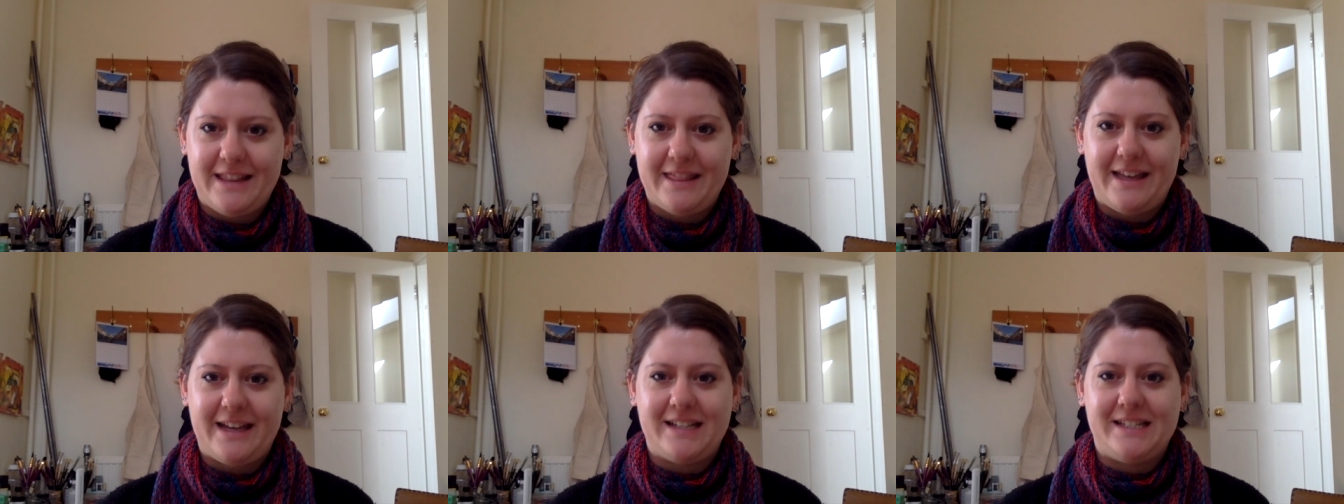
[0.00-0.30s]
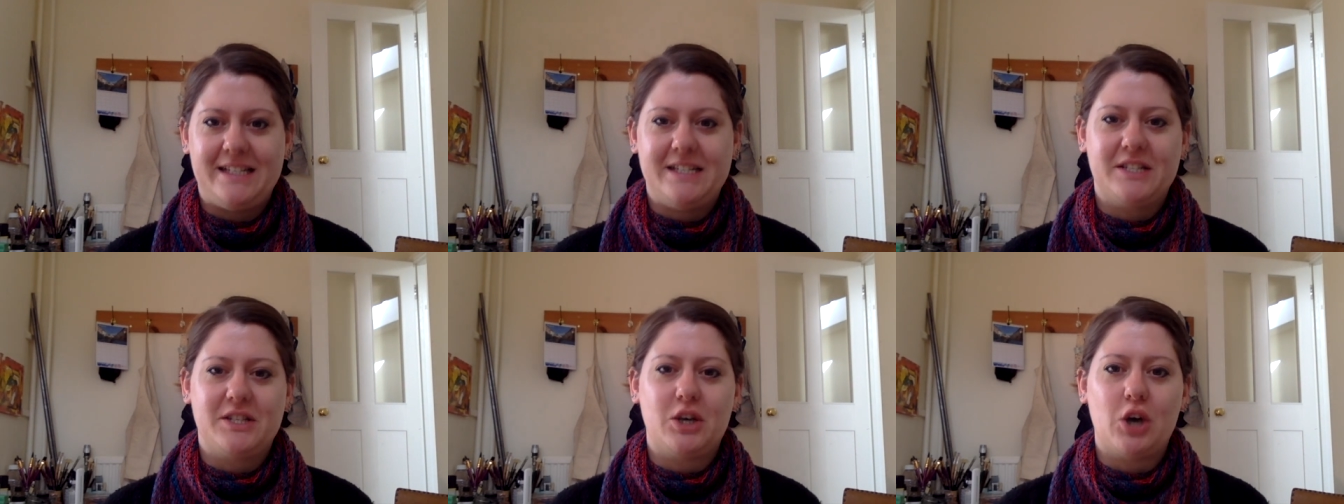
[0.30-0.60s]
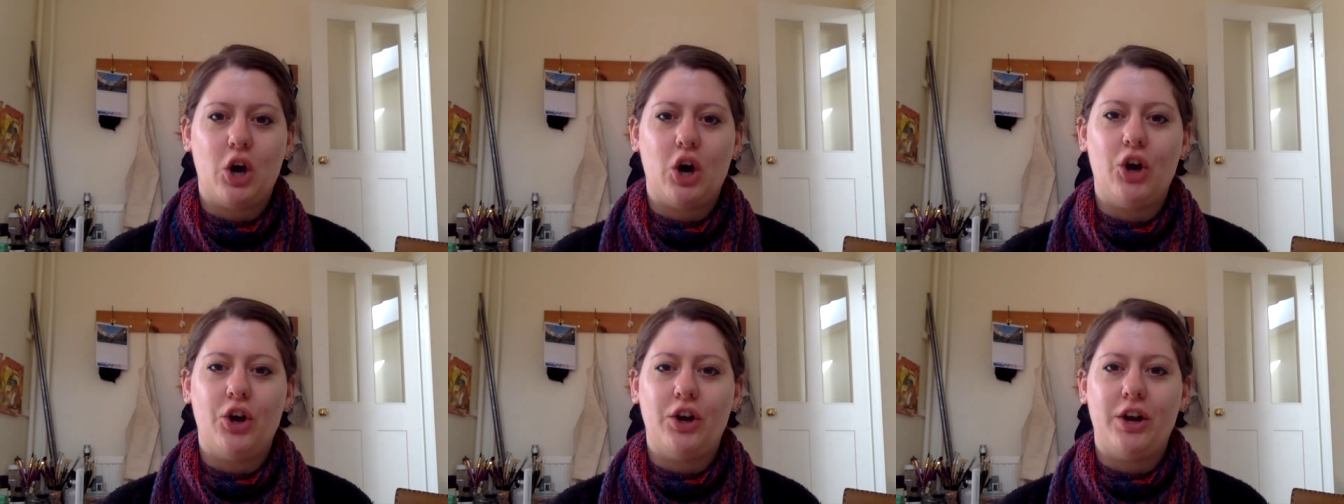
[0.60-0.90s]
that is
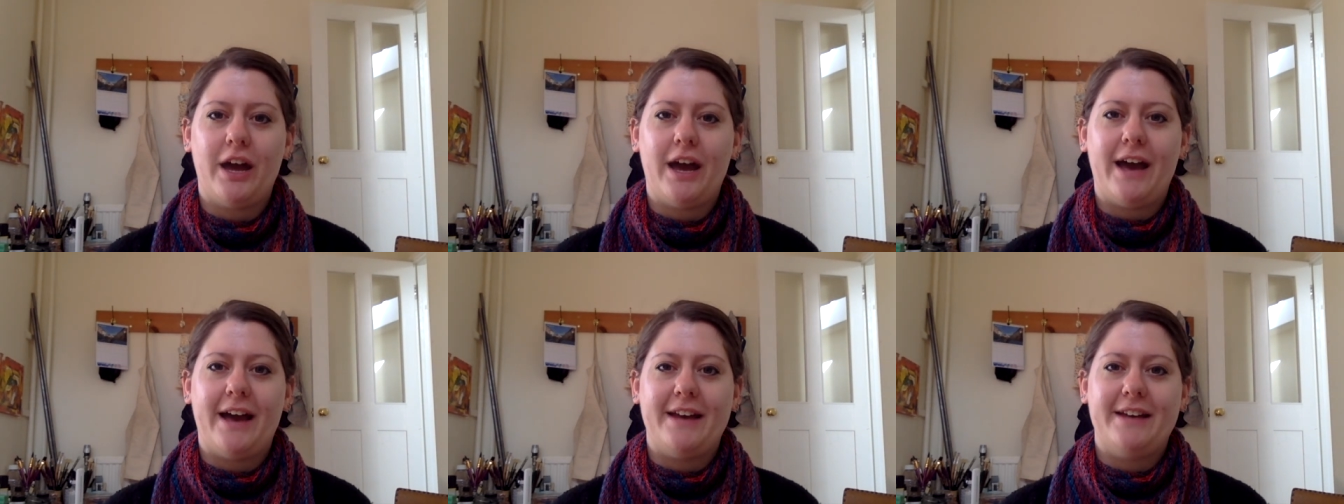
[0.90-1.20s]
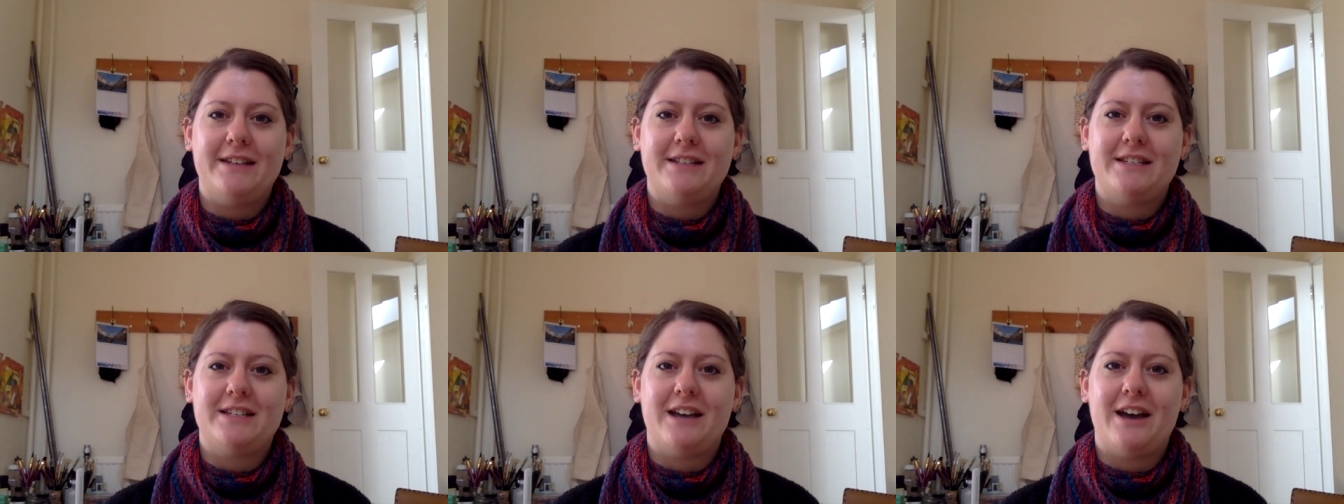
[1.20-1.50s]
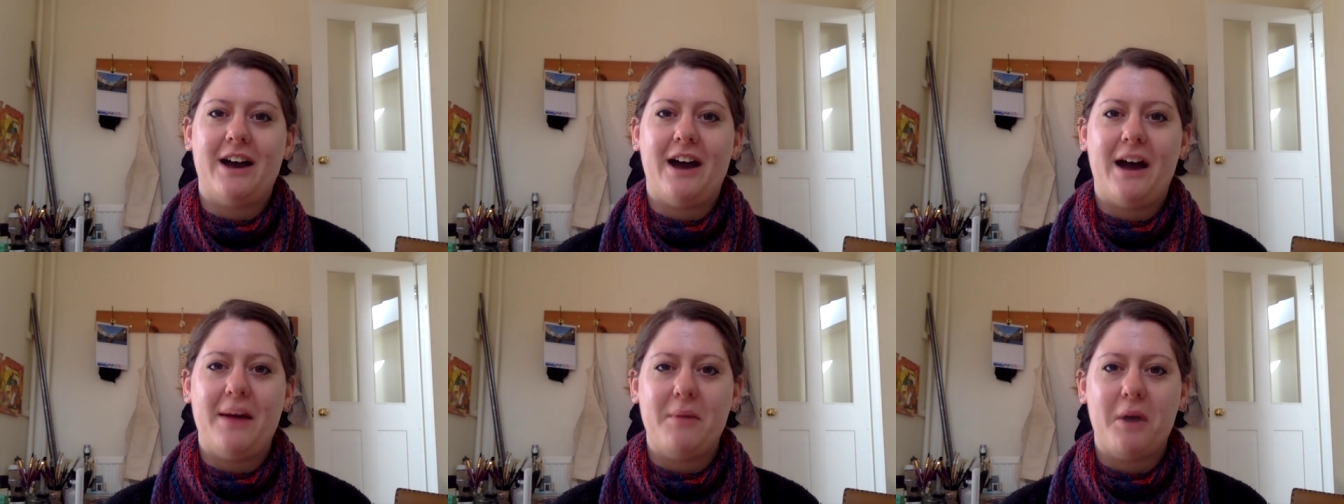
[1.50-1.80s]
gone and
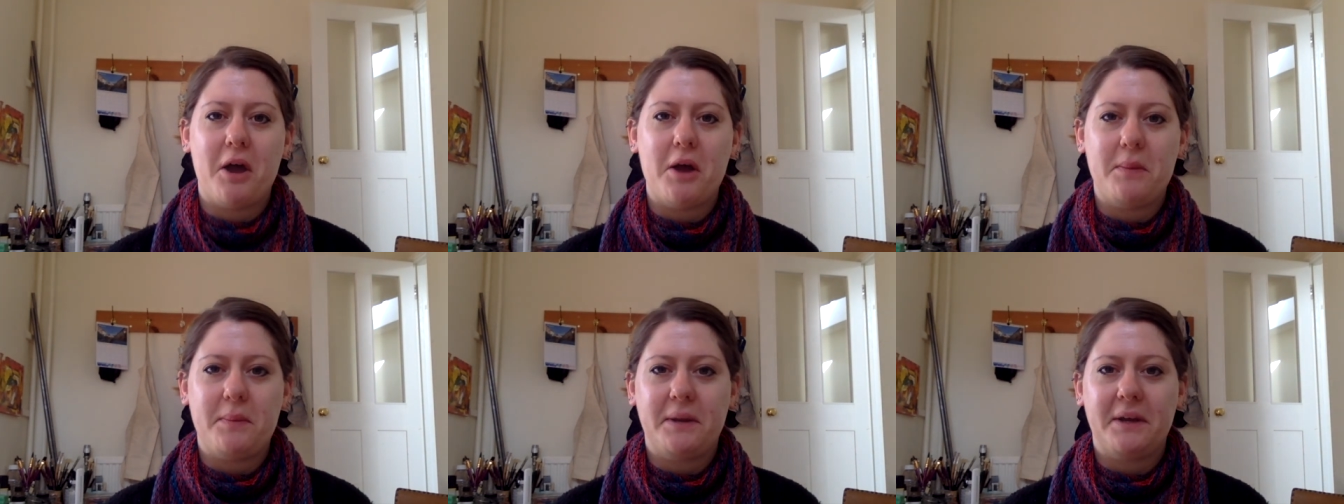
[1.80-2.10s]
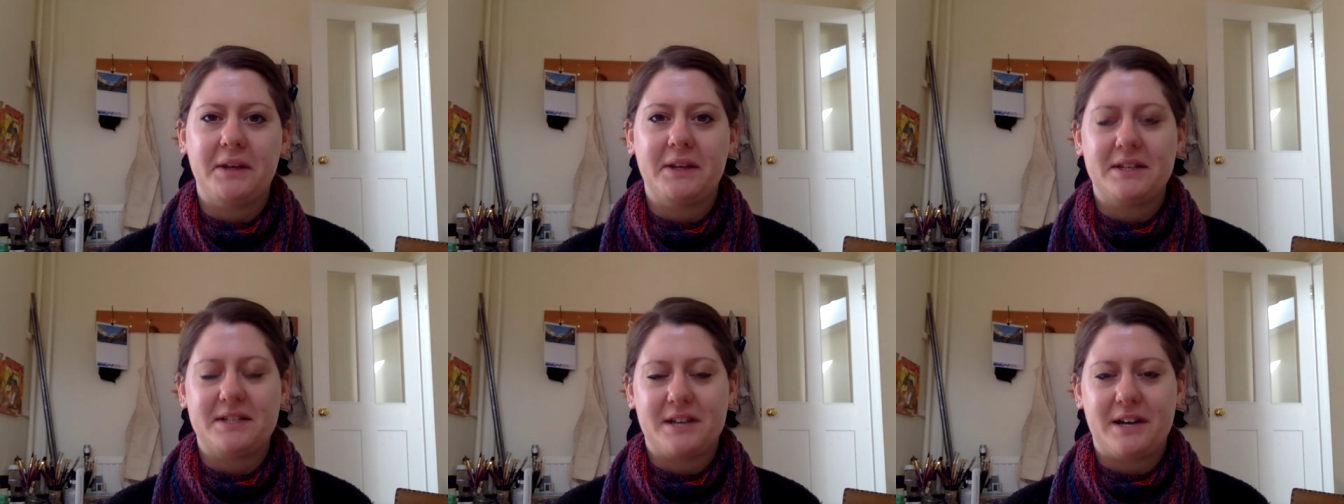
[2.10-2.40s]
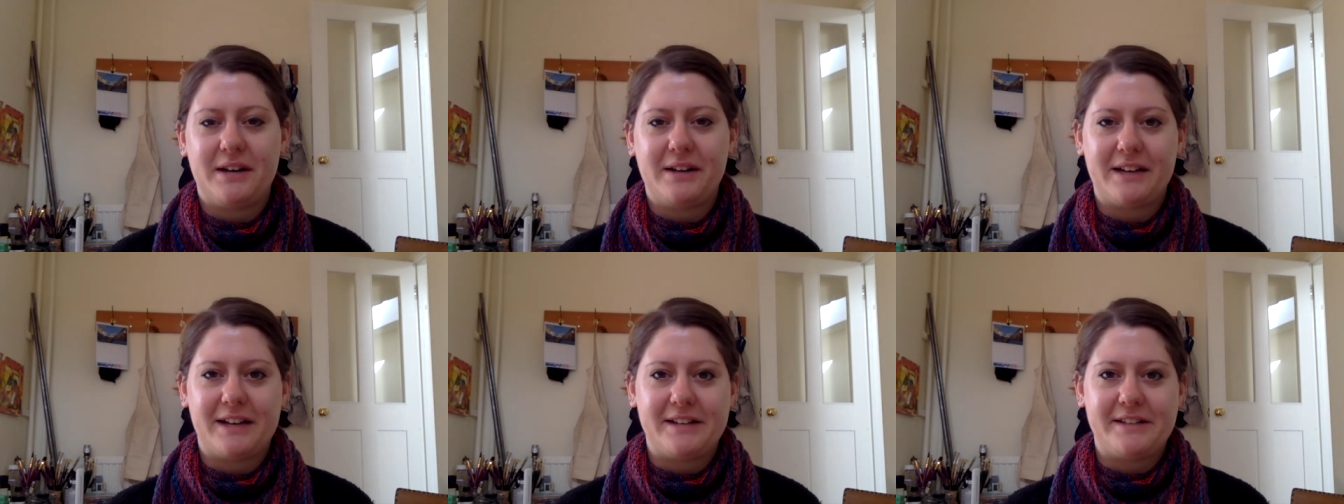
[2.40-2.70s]
I'm hoping that
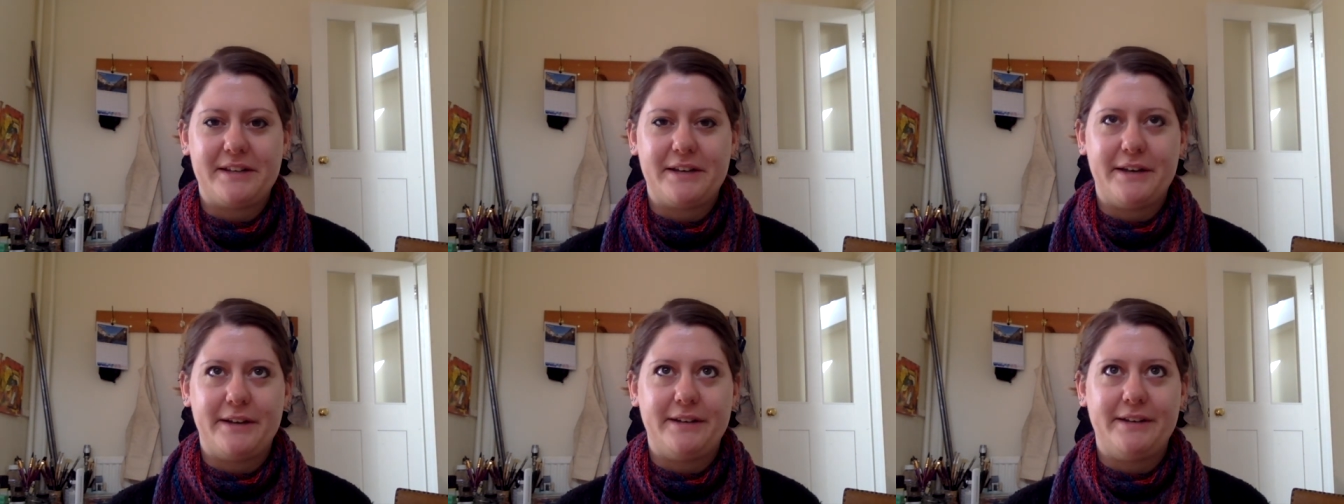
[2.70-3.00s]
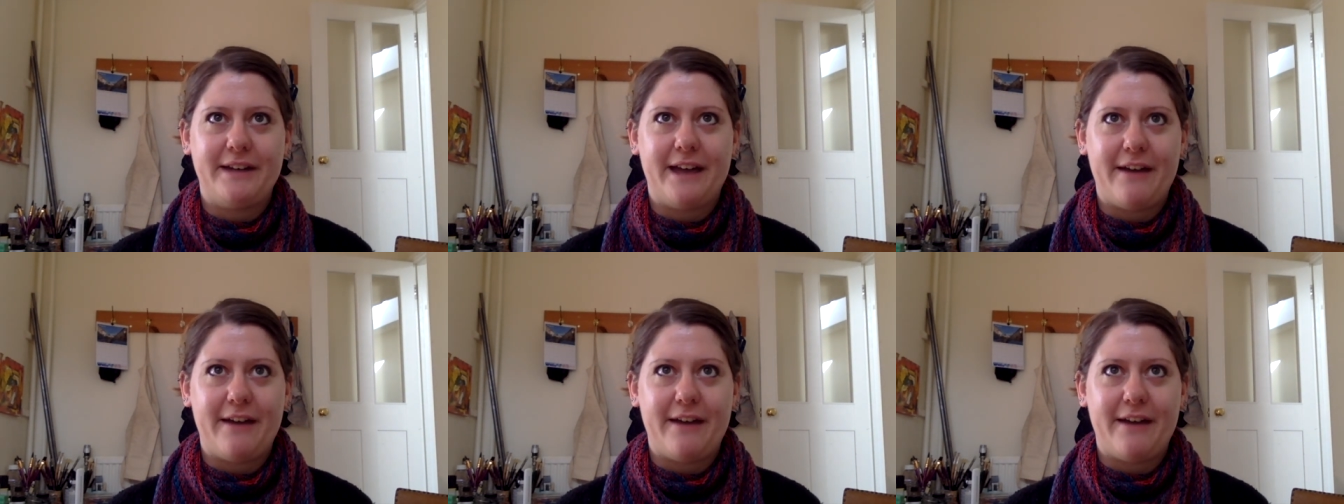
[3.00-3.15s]
I'll get an